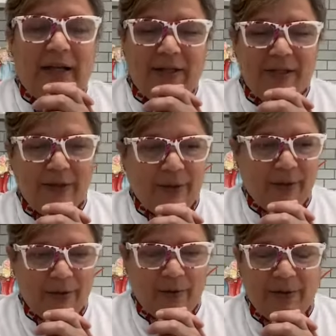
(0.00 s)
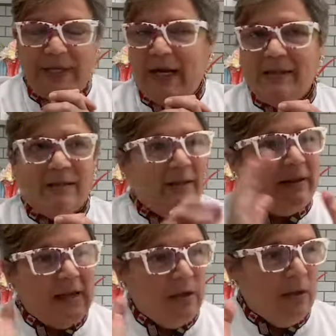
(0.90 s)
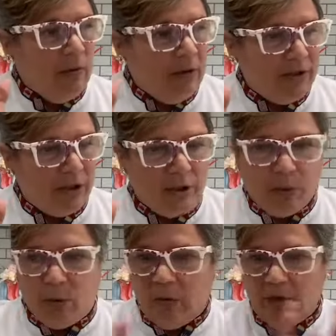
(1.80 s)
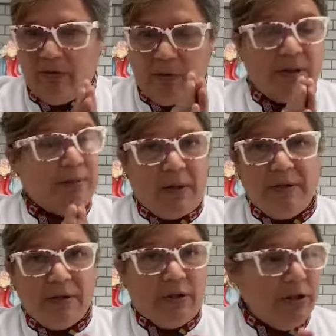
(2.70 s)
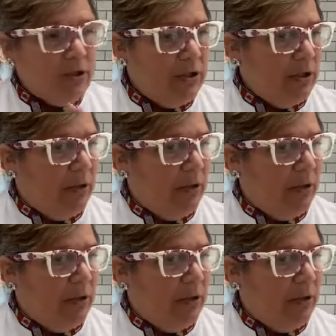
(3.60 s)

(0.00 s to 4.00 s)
And so, yes, thank you also to all of our sponsors,